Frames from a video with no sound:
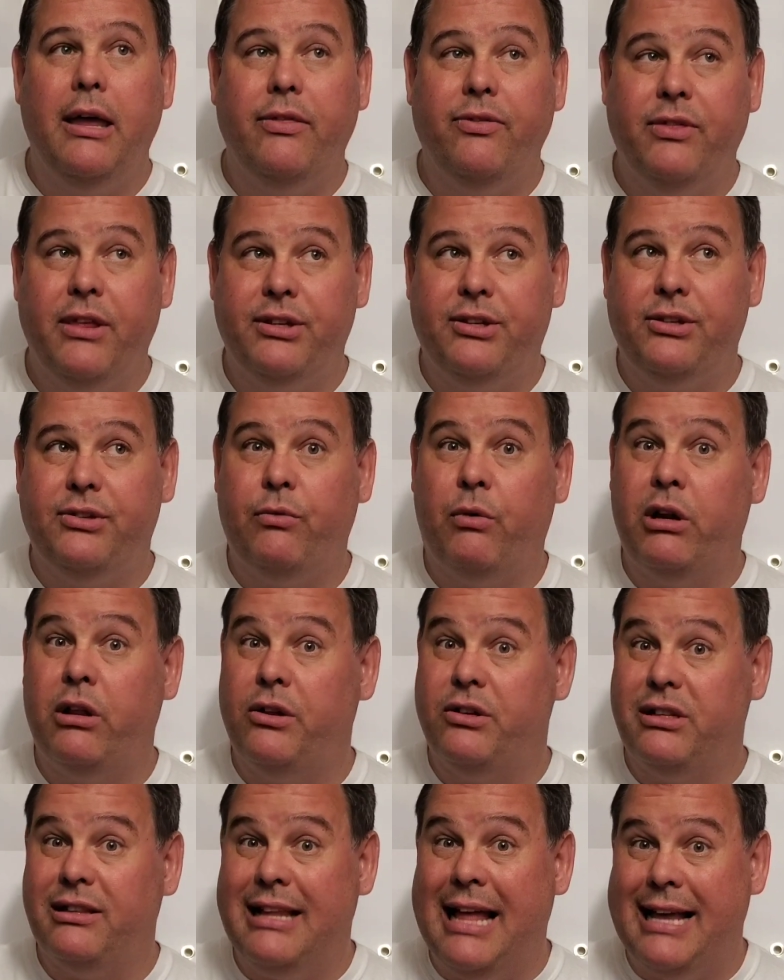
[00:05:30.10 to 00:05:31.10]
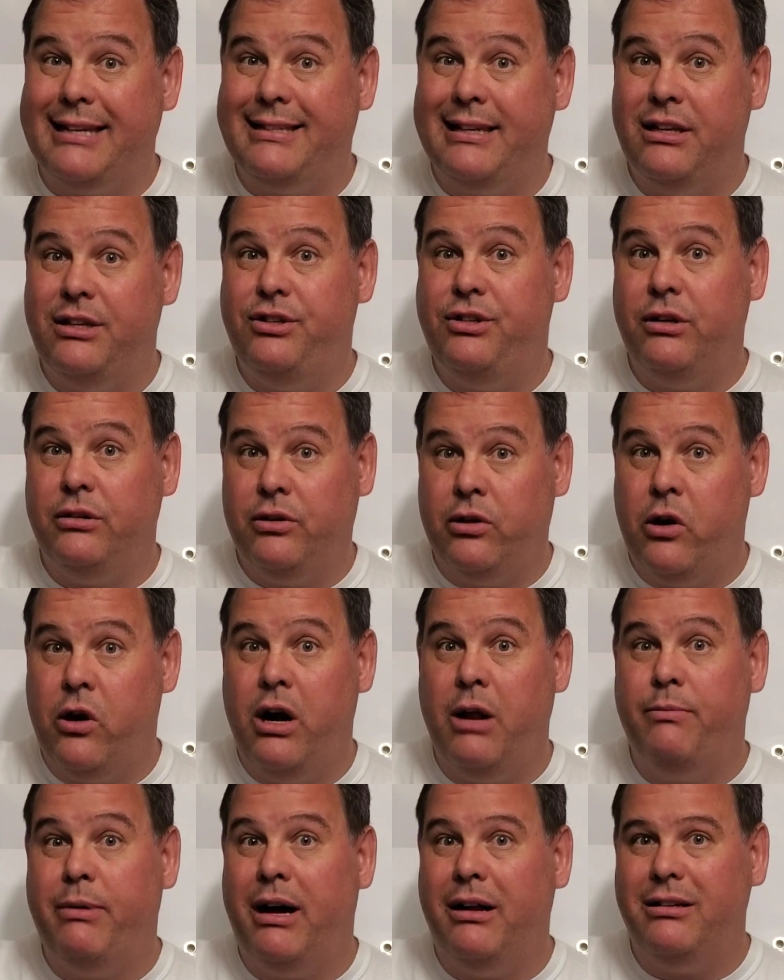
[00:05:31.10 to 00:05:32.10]
this is one of those lessons you
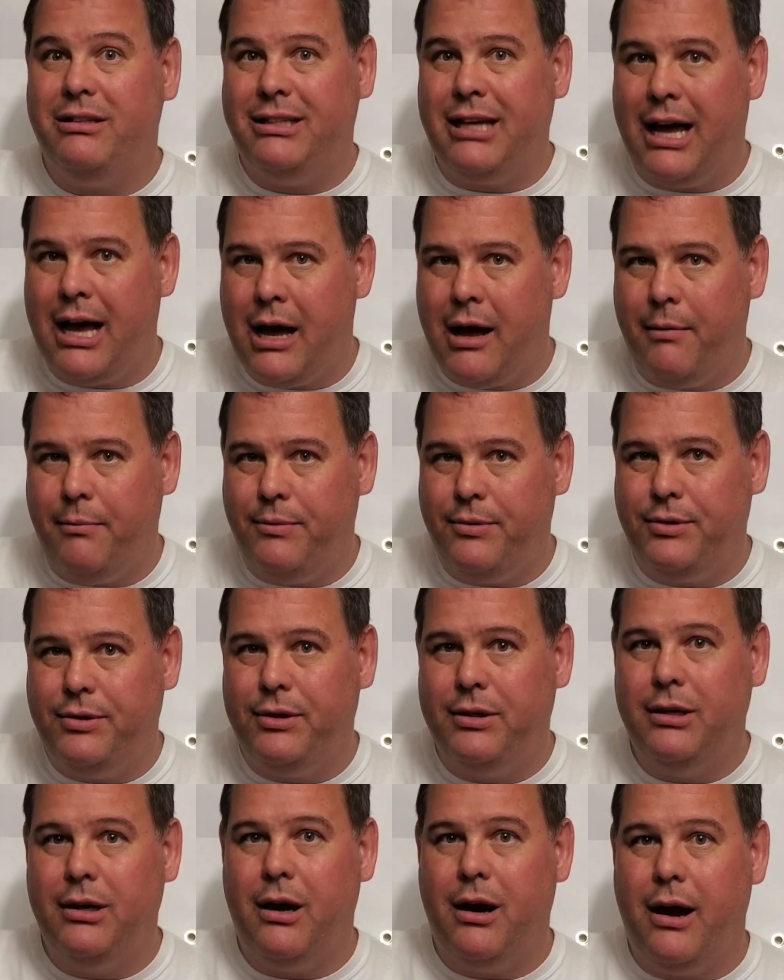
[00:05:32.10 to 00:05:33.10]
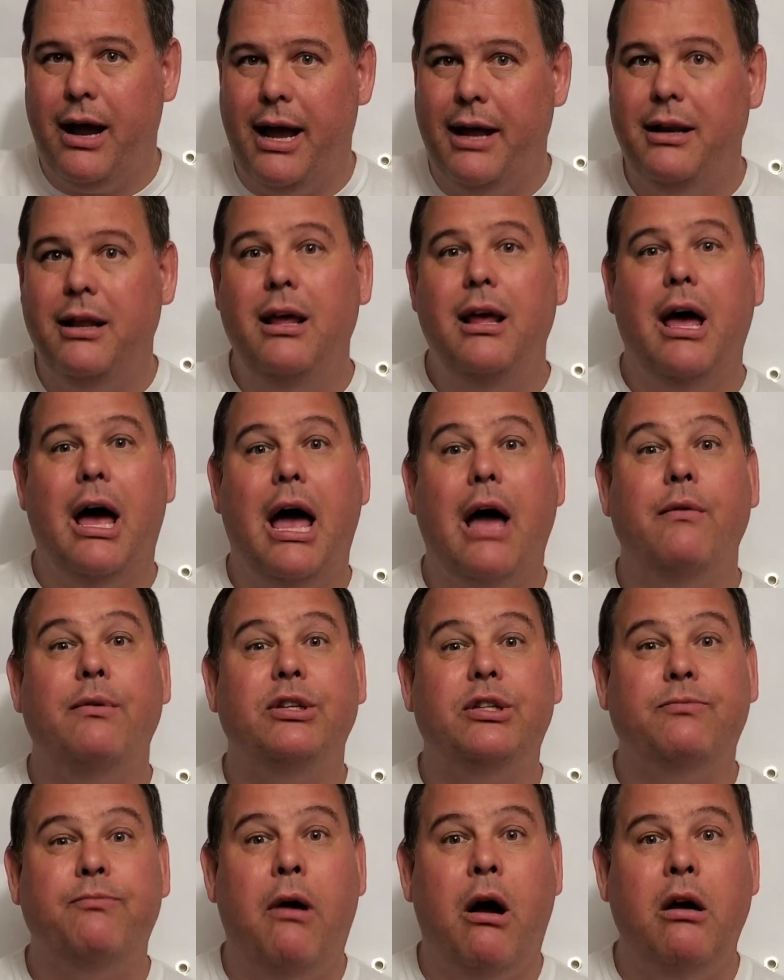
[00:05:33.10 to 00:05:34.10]
learn about tubs. All right, I was
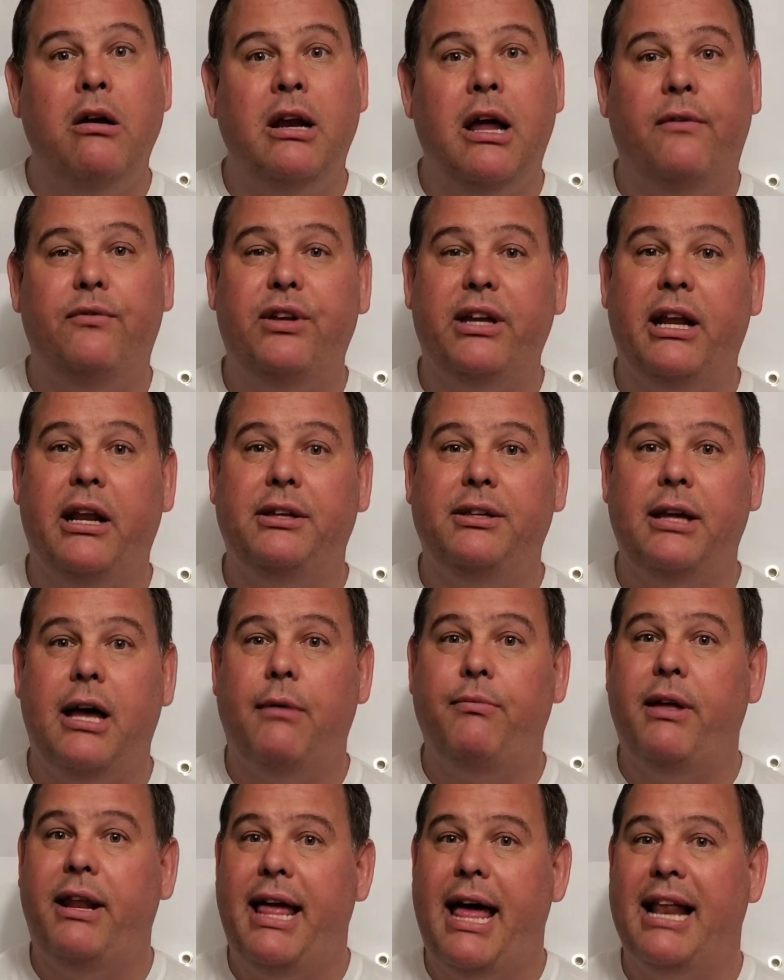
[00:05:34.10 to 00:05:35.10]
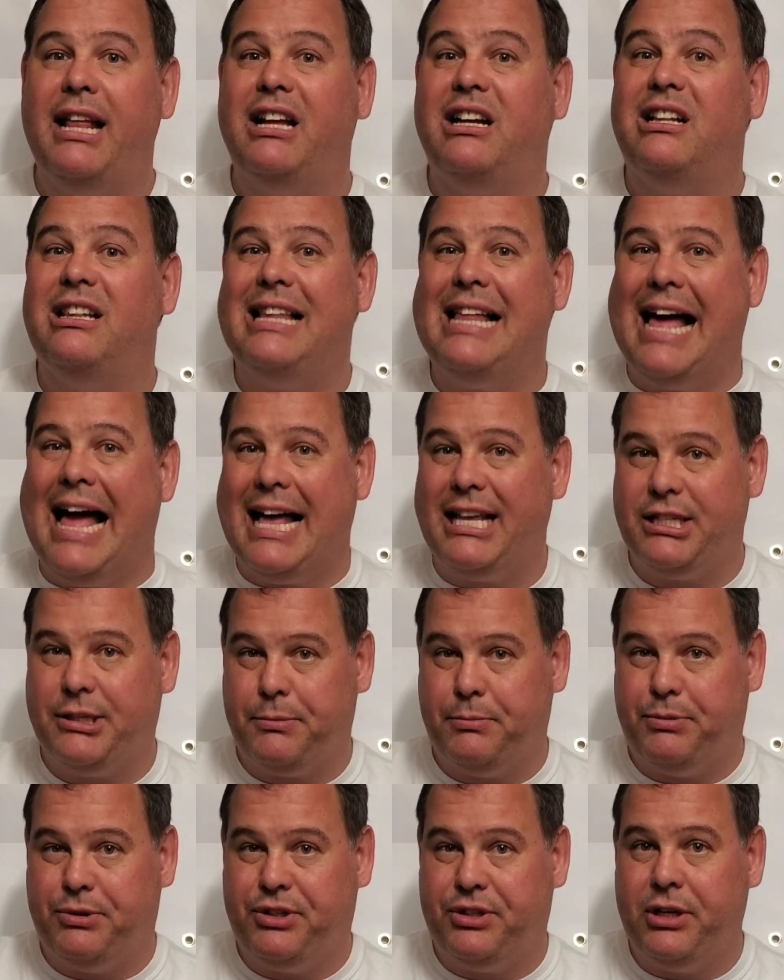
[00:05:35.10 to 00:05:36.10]
smart enough to get a tub that had
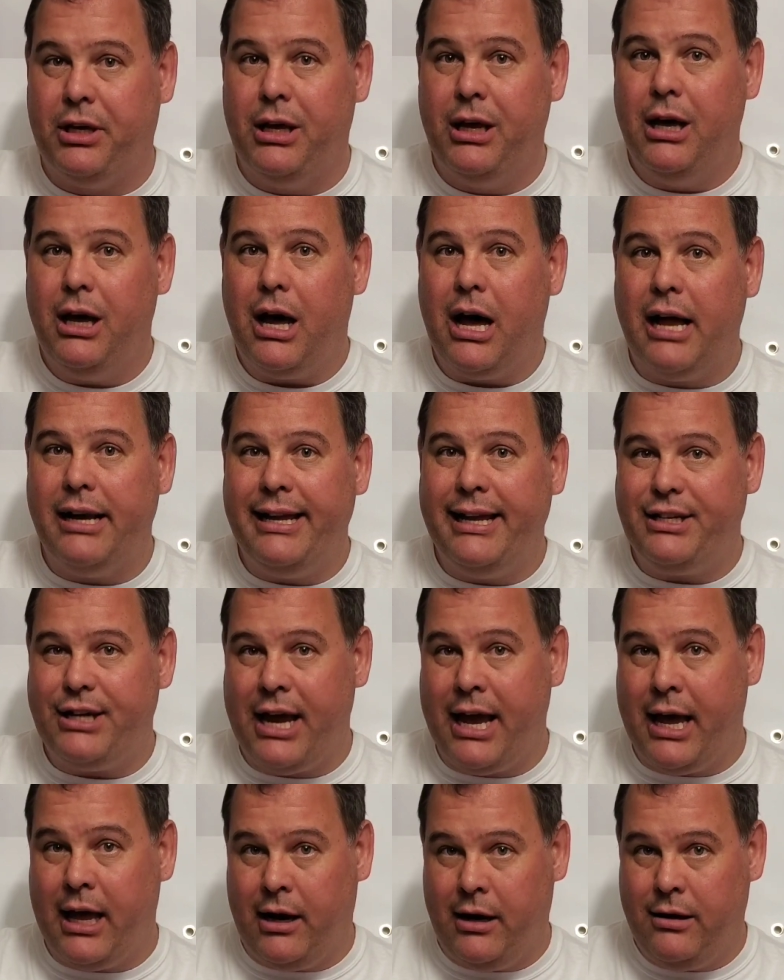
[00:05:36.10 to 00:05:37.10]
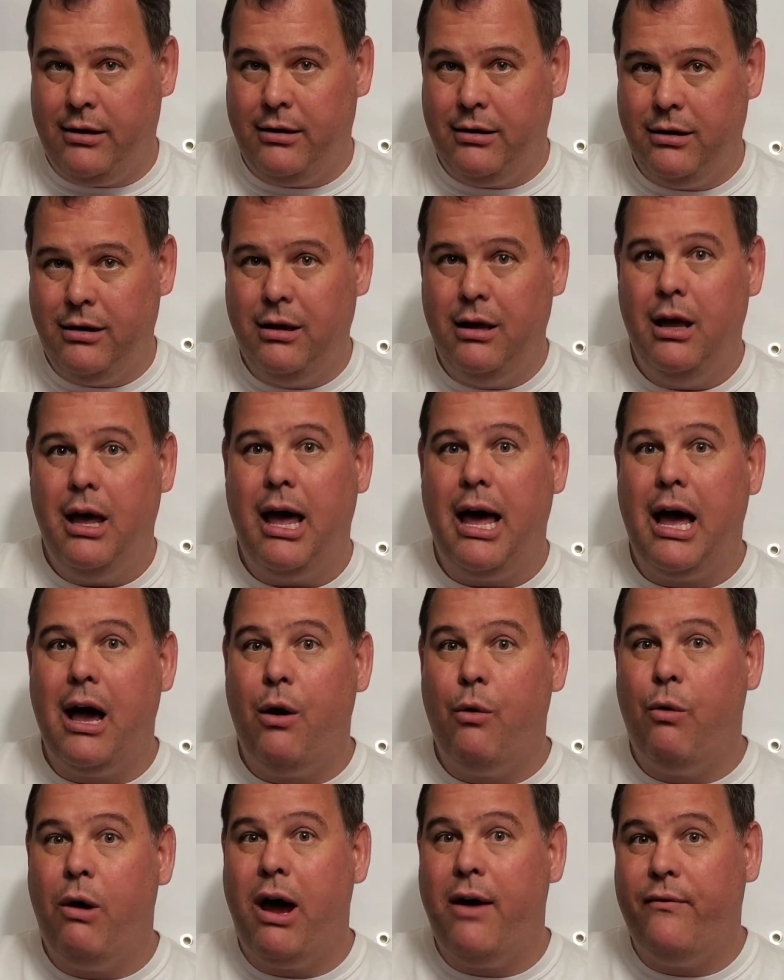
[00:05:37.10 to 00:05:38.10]
clasps on each end.
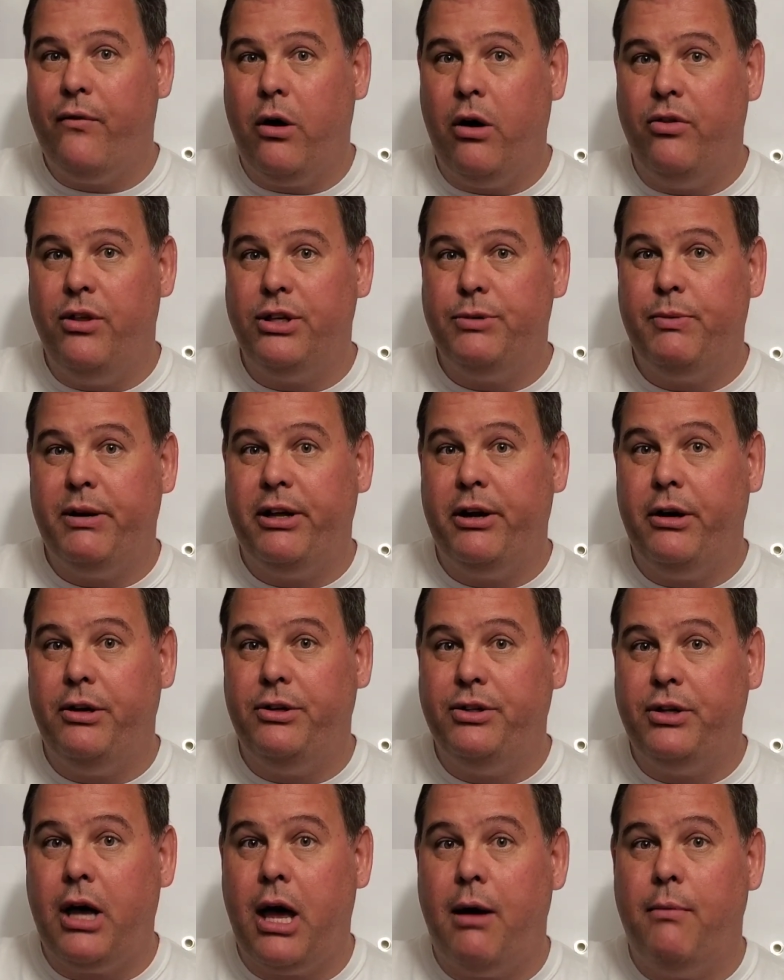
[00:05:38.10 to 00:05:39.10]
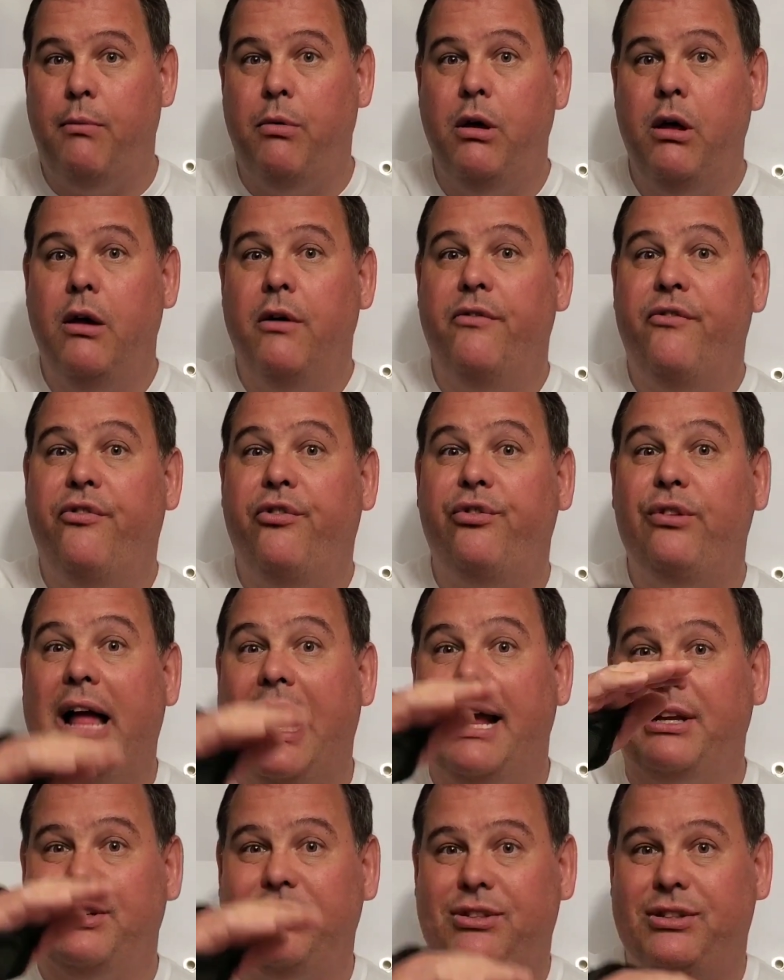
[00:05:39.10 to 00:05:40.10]
However, this particular tub
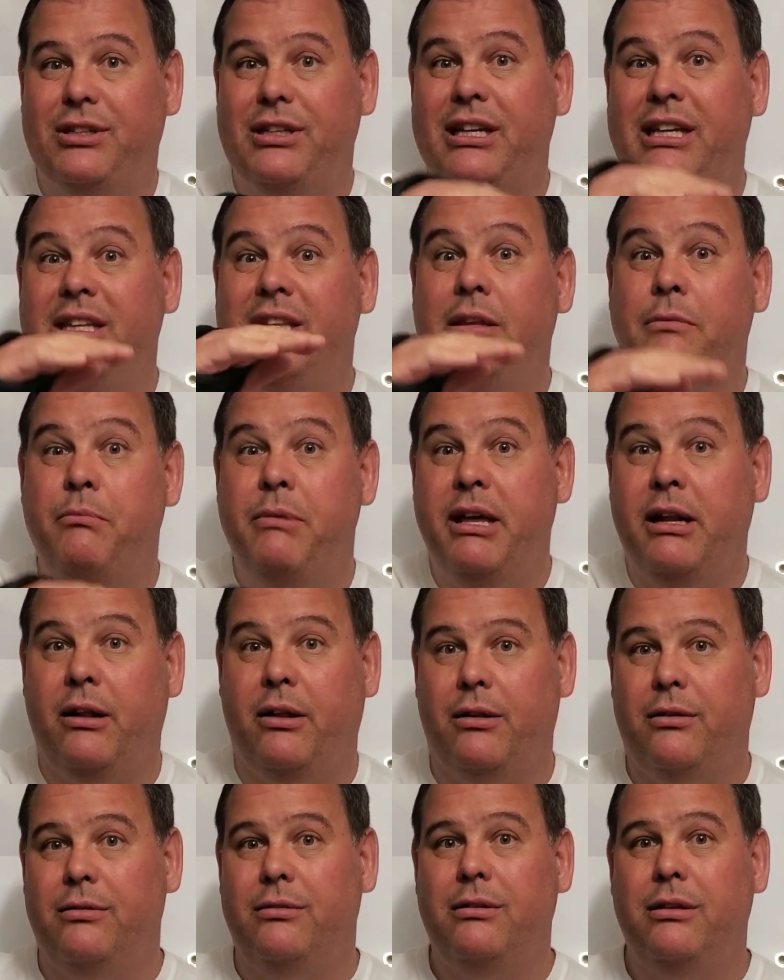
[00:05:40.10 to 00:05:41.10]
flexed in the middle,